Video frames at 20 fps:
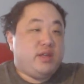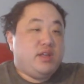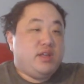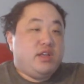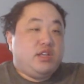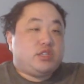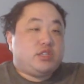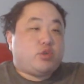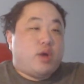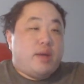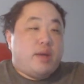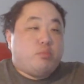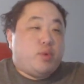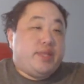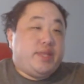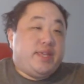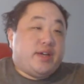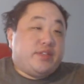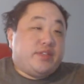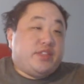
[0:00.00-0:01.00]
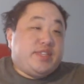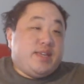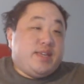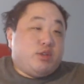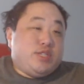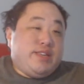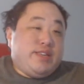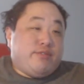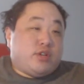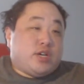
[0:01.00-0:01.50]
So I'm waiting on the
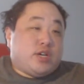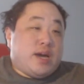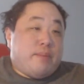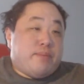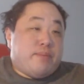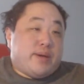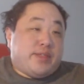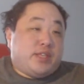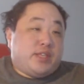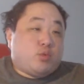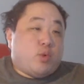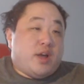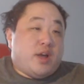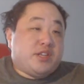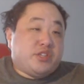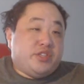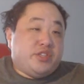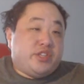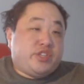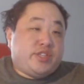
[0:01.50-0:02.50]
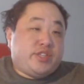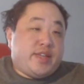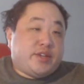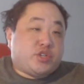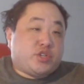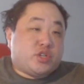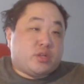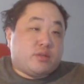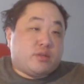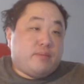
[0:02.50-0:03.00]
DLC for Cuphead, that's why it's in this
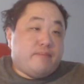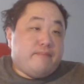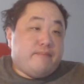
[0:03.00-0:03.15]
section.